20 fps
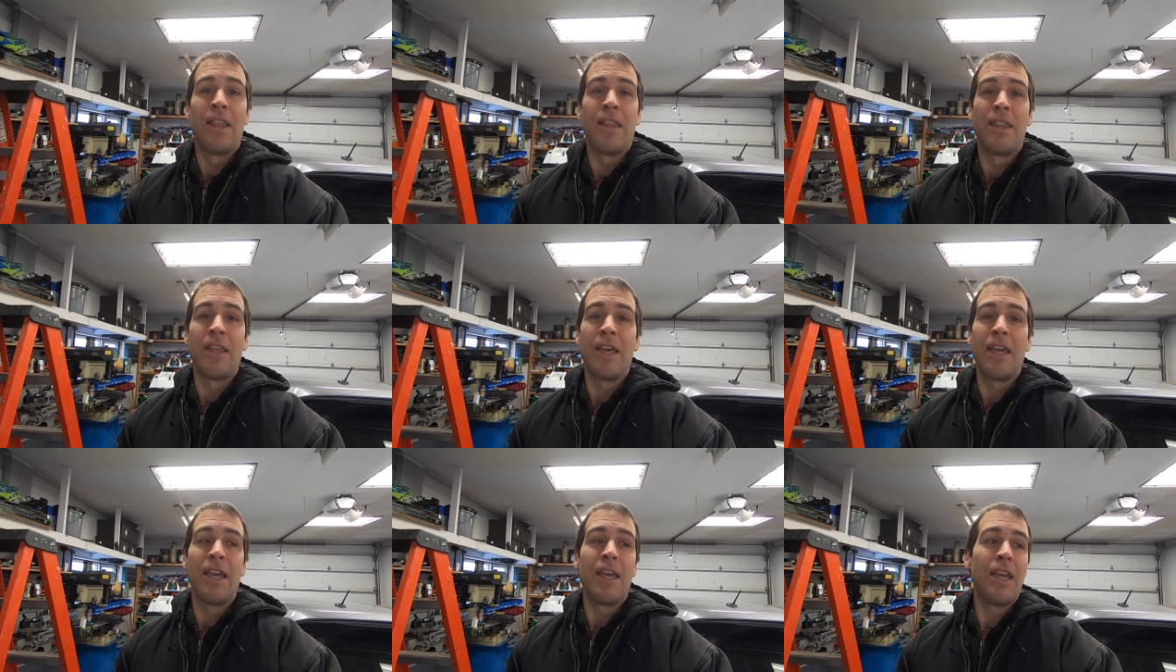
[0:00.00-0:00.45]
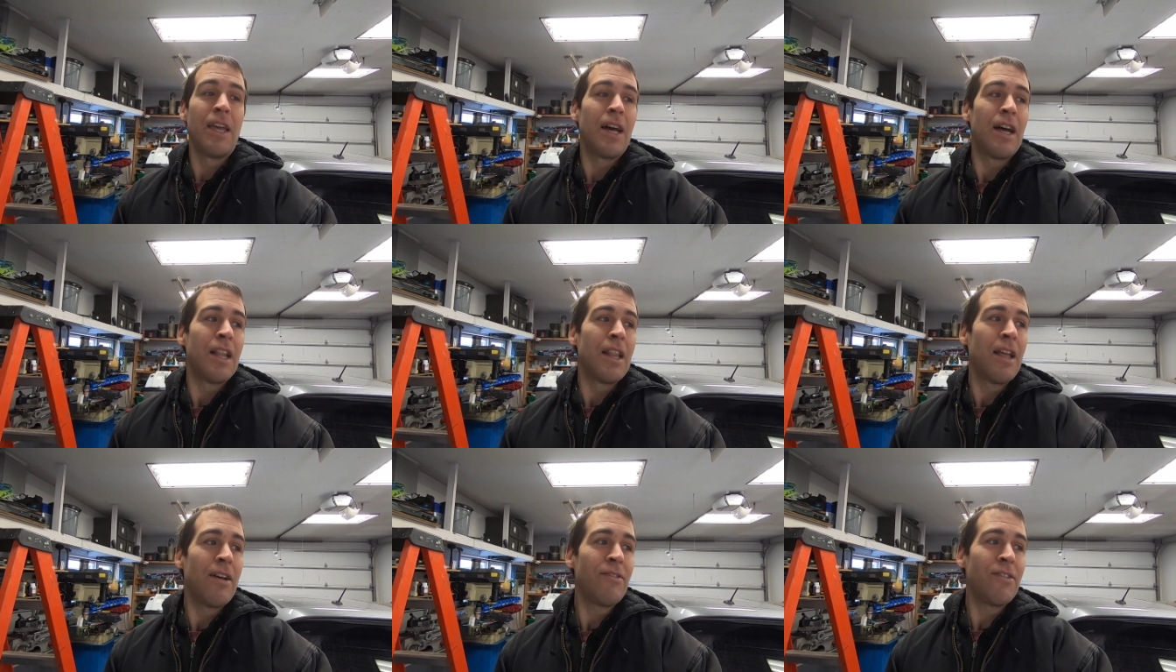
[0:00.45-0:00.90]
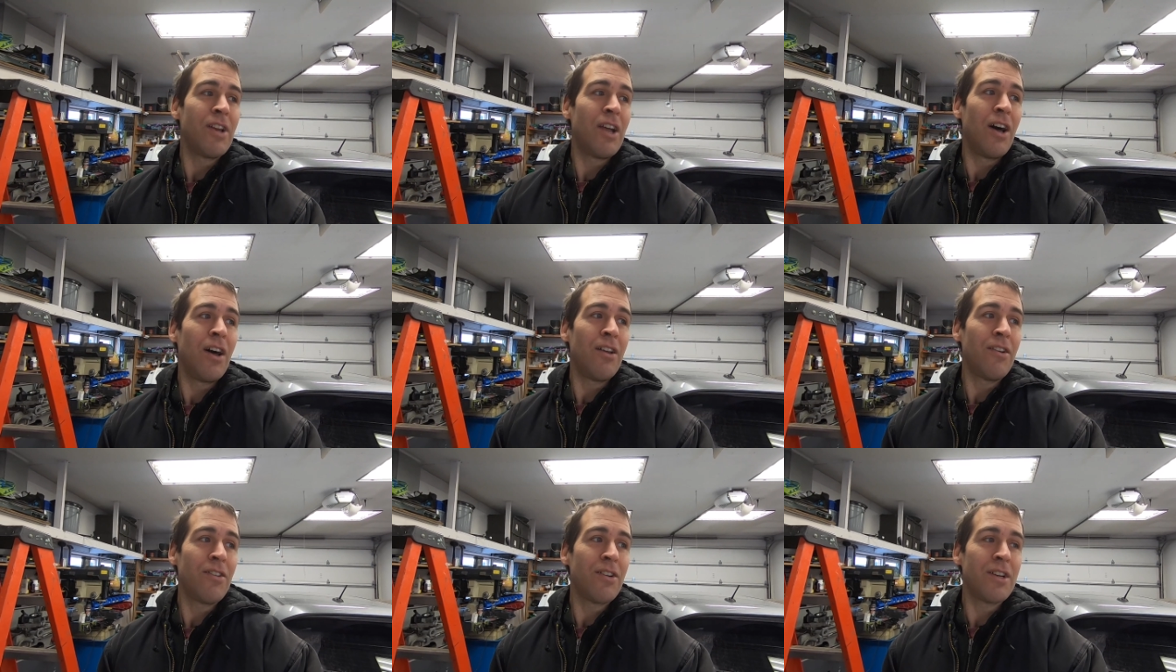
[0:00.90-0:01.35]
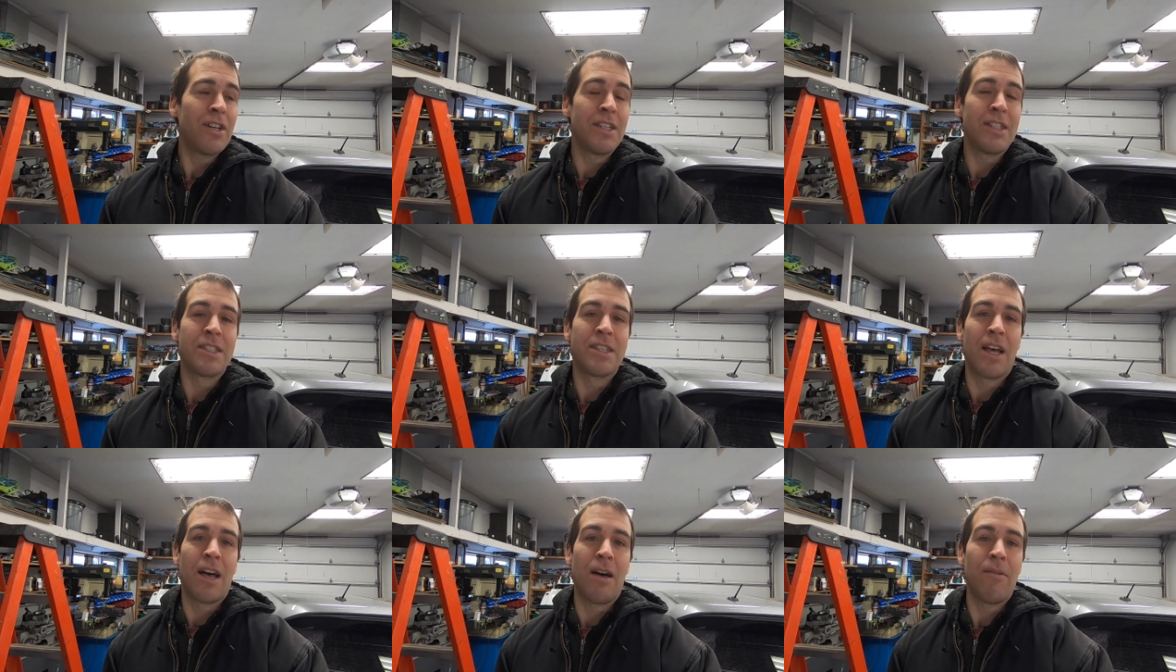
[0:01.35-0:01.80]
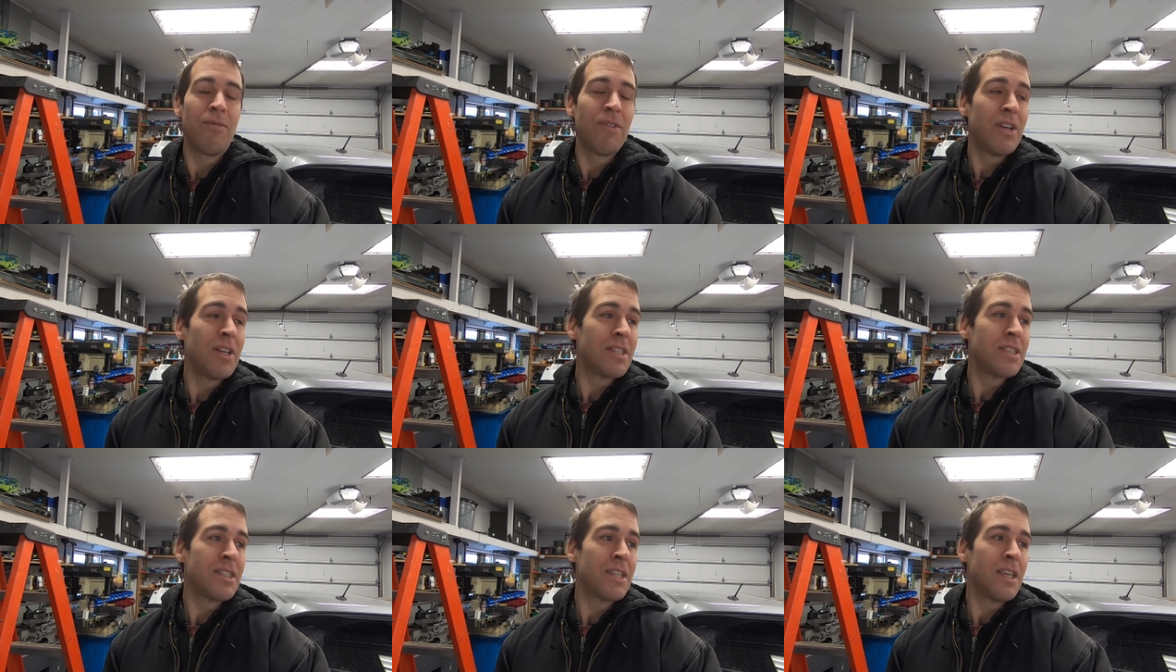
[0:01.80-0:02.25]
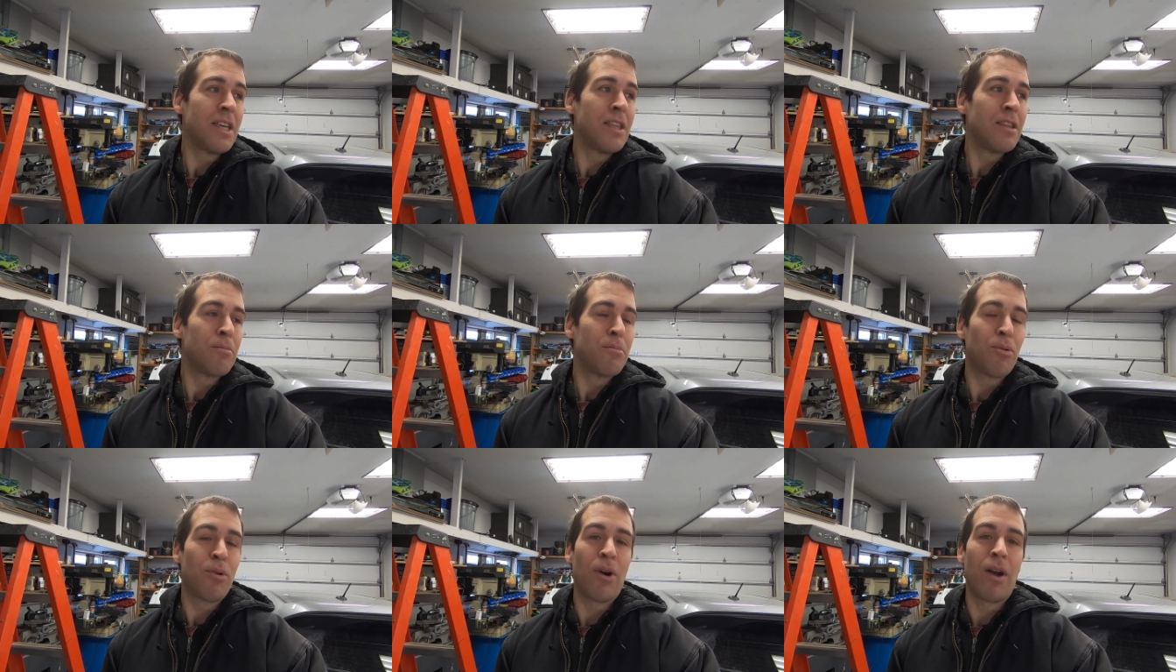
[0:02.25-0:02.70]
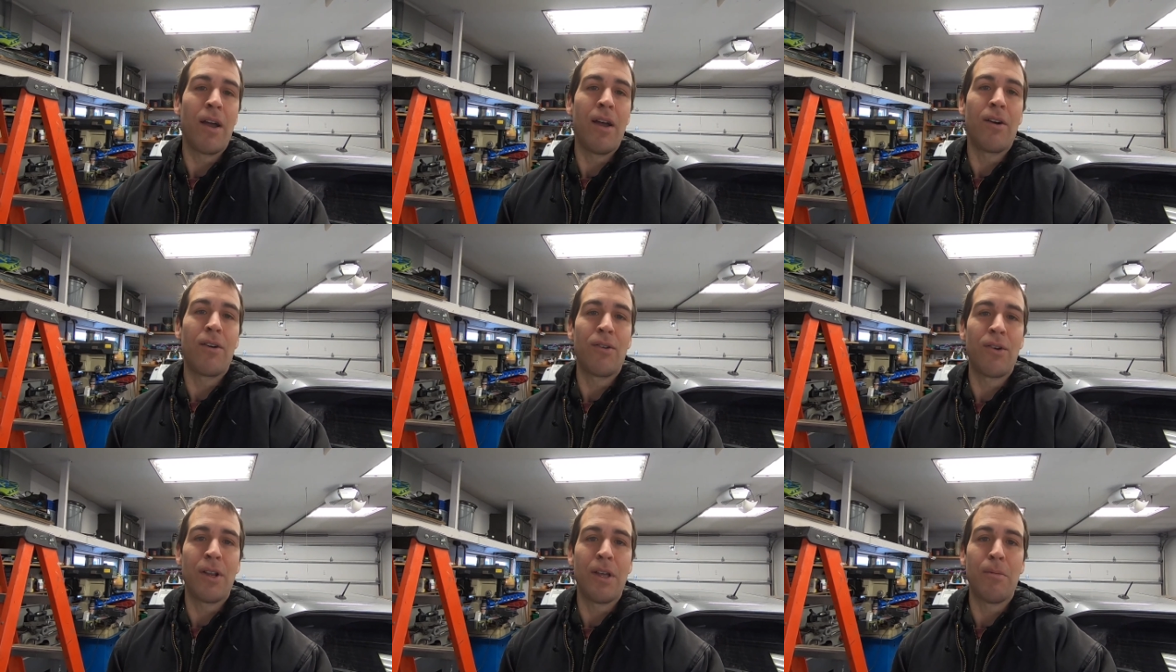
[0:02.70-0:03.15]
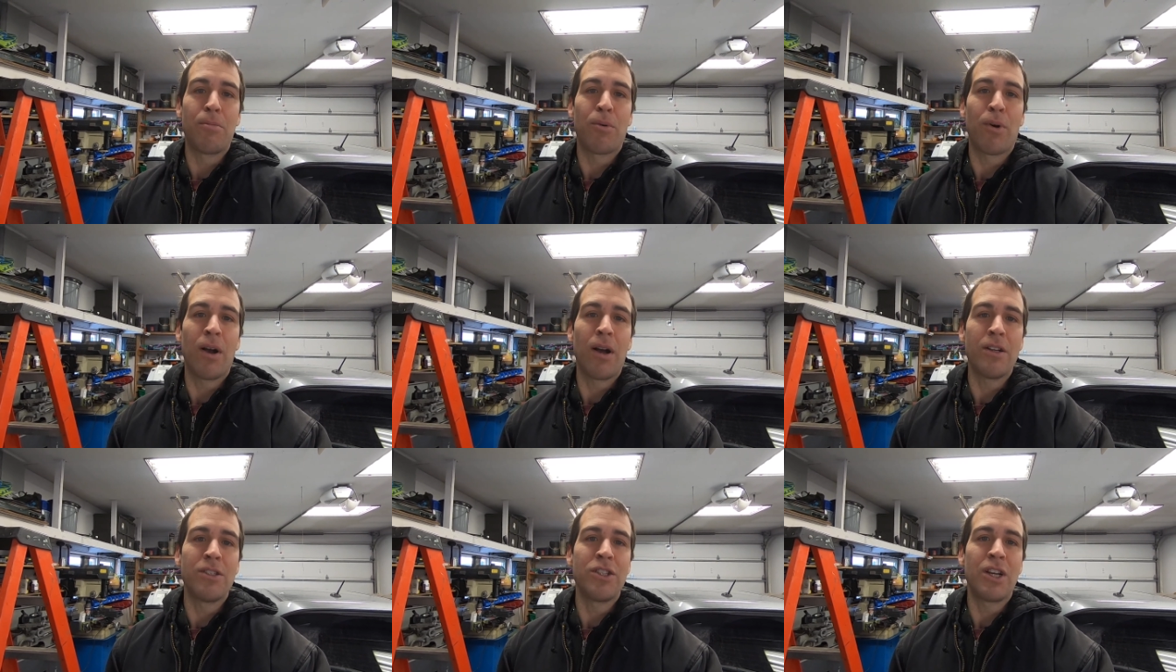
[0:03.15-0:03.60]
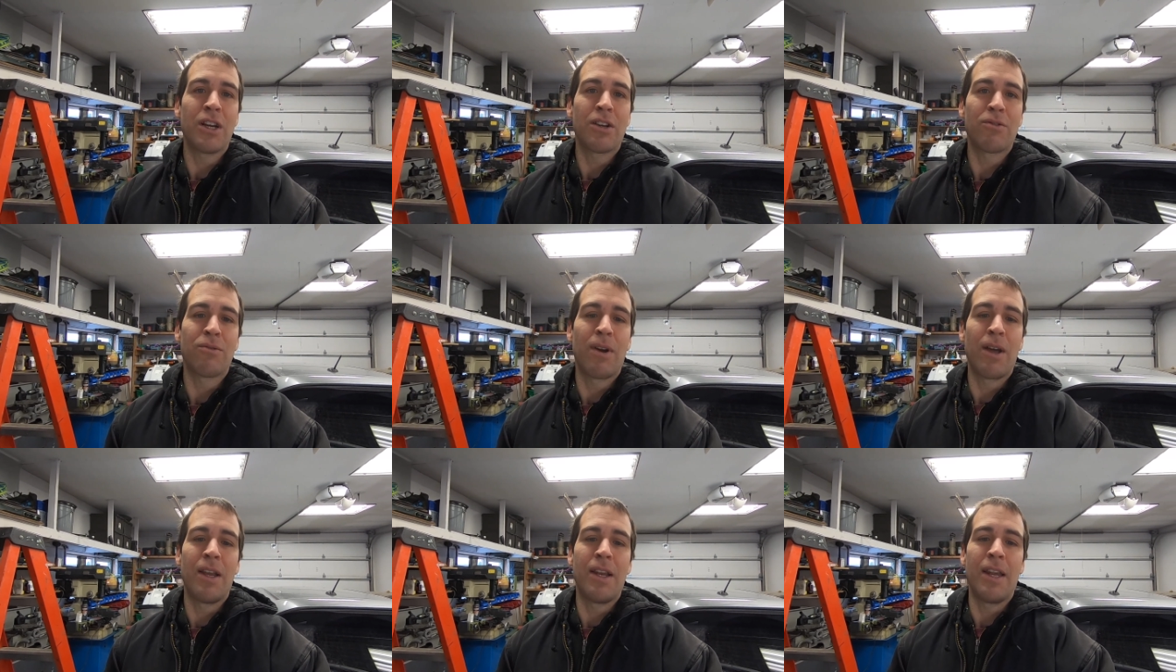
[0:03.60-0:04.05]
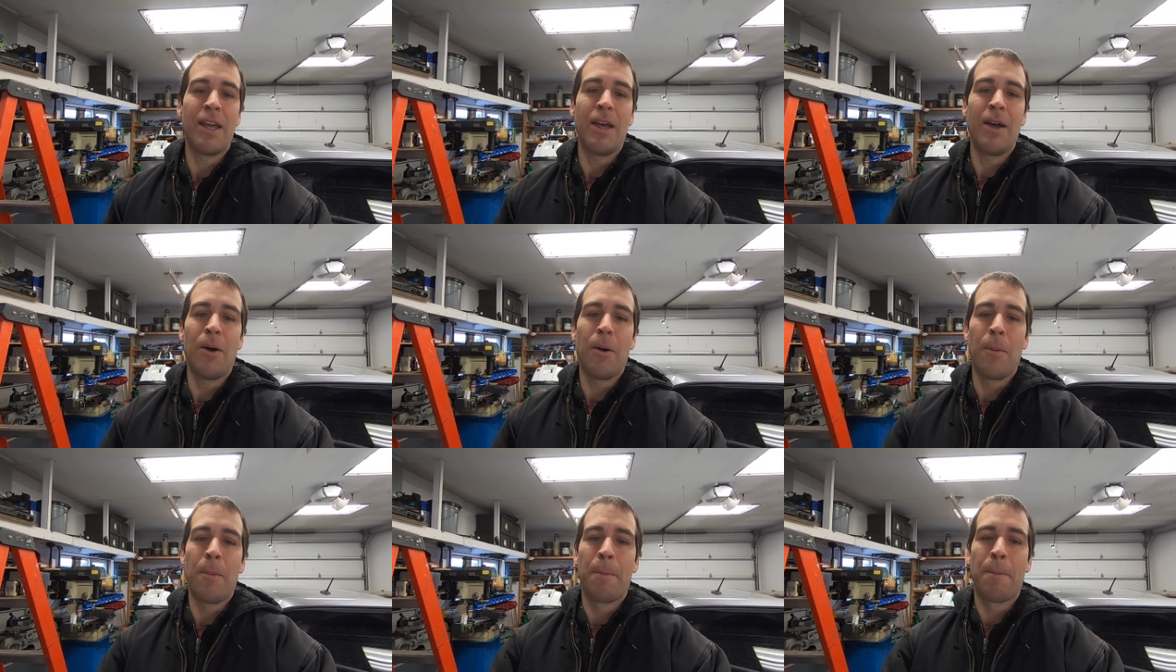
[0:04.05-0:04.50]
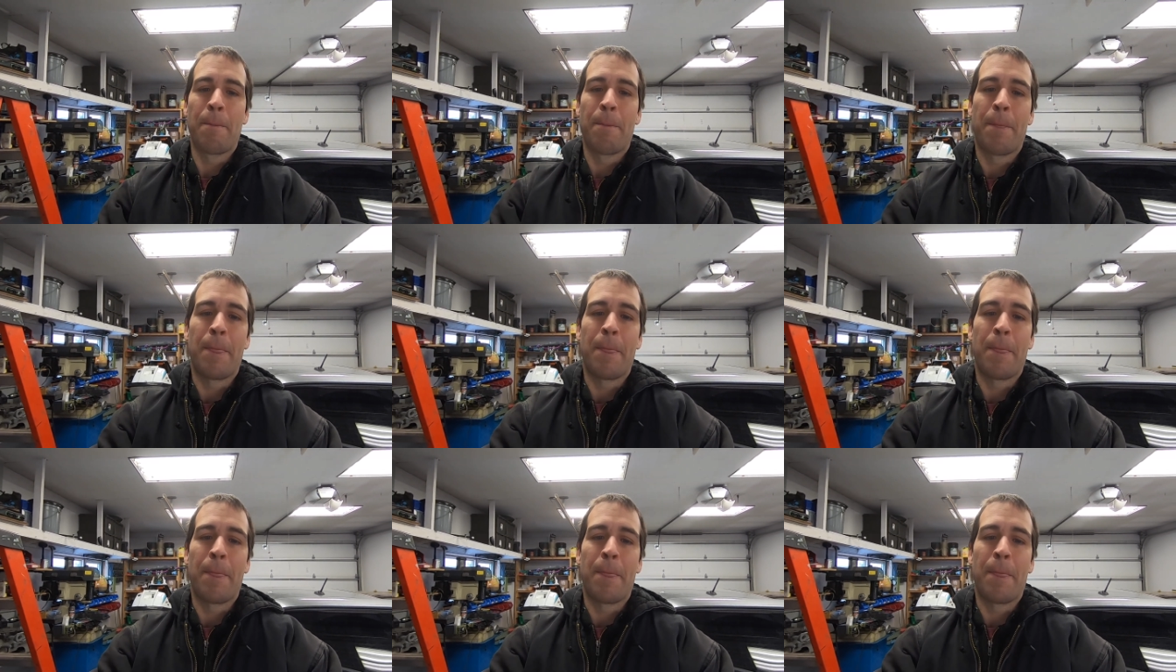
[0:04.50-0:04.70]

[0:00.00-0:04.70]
The 1100 is obviously the priority project right now.